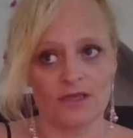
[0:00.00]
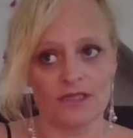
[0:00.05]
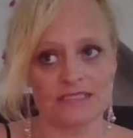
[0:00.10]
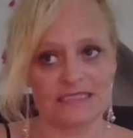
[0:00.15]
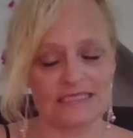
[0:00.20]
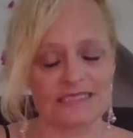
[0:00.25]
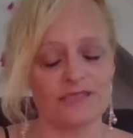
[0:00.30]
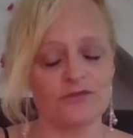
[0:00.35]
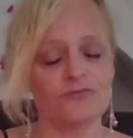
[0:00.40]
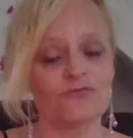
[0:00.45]

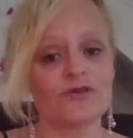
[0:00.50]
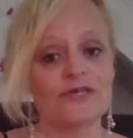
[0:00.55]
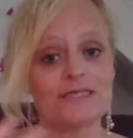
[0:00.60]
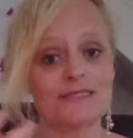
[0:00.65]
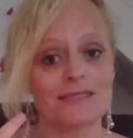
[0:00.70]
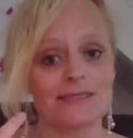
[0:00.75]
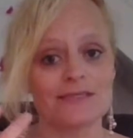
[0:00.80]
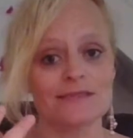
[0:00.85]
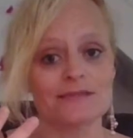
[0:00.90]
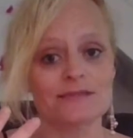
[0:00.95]
see the
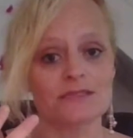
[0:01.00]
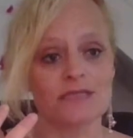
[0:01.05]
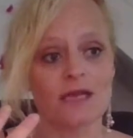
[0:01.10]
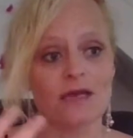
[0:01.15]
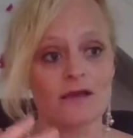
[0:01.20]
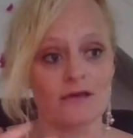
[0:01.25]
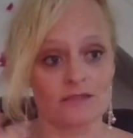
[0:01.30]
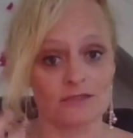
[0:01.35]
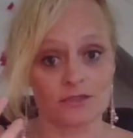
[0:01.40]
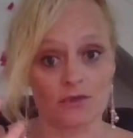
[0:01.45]
readings
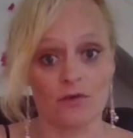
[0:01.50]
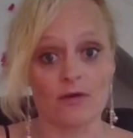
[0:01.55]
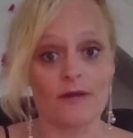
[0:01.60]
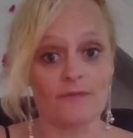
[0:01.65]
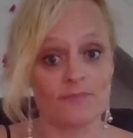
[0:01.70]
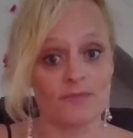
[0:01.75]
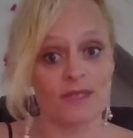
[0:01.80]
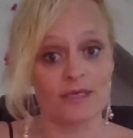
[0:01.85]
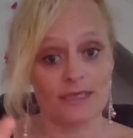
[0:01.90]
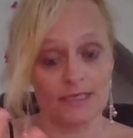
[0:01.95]
at a
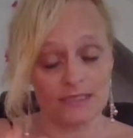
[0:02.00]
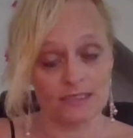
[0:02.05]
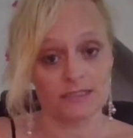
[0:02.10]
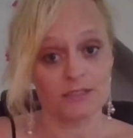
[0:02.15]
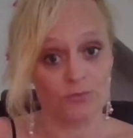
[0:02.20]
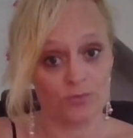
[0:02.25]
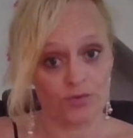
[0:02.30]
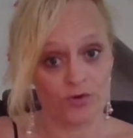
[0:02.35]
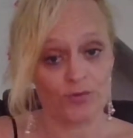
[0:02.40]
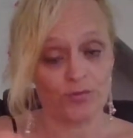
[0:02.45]
time that is
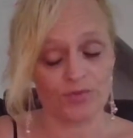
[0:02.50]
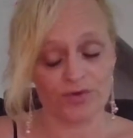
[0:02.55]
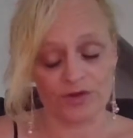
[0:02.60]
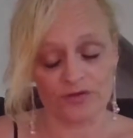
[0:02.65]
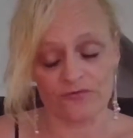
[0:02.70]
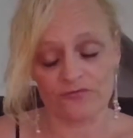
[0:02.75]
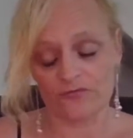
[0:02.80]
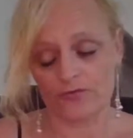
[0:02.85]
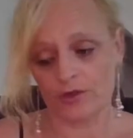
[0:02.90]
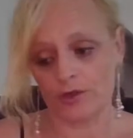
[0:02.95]

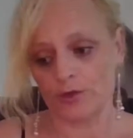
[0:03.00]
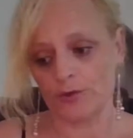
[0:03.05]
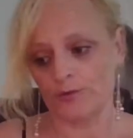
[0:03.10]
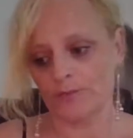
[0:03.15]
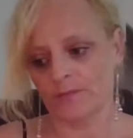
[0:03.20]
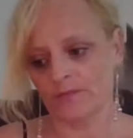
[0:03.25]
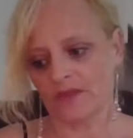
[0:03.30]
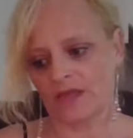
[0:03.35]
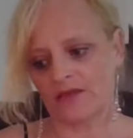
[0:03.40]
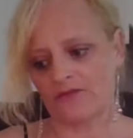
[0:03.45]
appropriate for you,
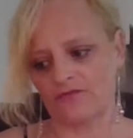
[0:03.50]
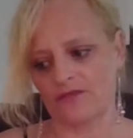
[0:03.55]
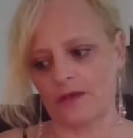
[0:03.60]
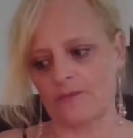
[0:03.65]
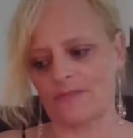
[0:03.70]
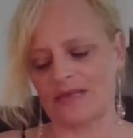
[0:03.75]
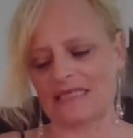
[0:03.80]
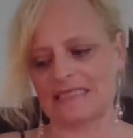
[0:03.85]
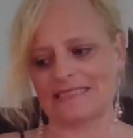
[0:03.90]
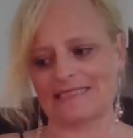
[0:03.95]
if that
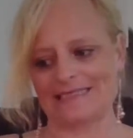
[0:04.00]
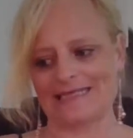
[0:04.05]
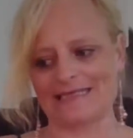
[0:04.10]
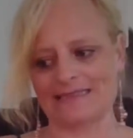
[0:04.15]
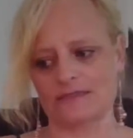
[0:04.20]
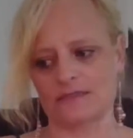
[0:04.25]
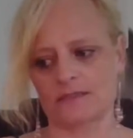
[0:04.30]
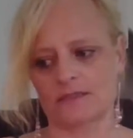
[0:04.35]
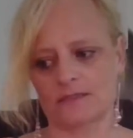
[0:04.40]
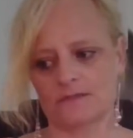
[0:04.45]
makes
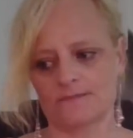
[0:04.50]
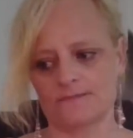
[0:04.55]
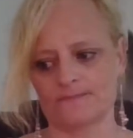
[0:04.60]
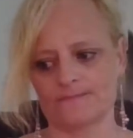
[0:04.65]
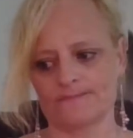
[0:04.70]
sense.